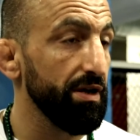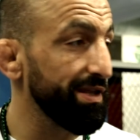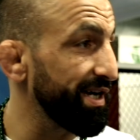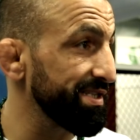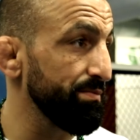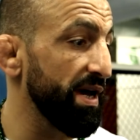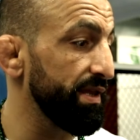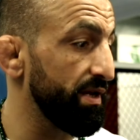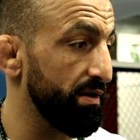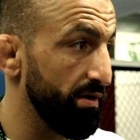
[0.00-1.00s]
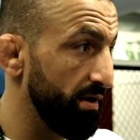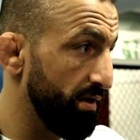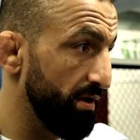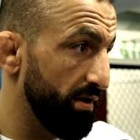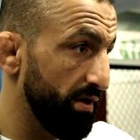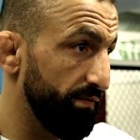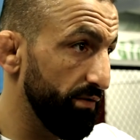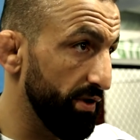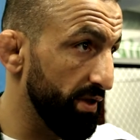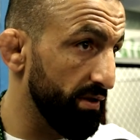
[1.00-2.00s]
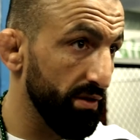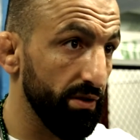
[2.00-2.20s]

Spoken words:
Doesn't matter if you get